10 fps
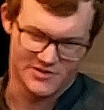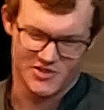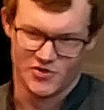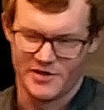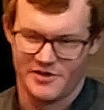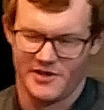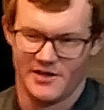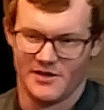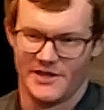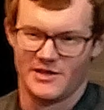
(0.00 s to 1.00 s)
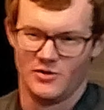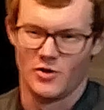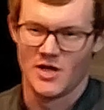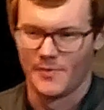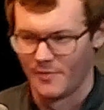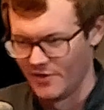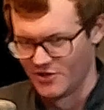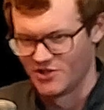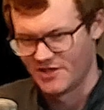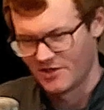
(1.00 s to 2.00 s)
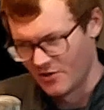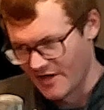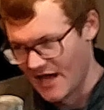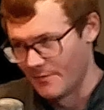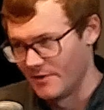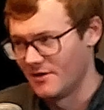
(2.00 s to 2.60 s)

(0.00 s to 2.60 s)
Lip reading: just drink a thing like a little cup of bleach, just like a little cap,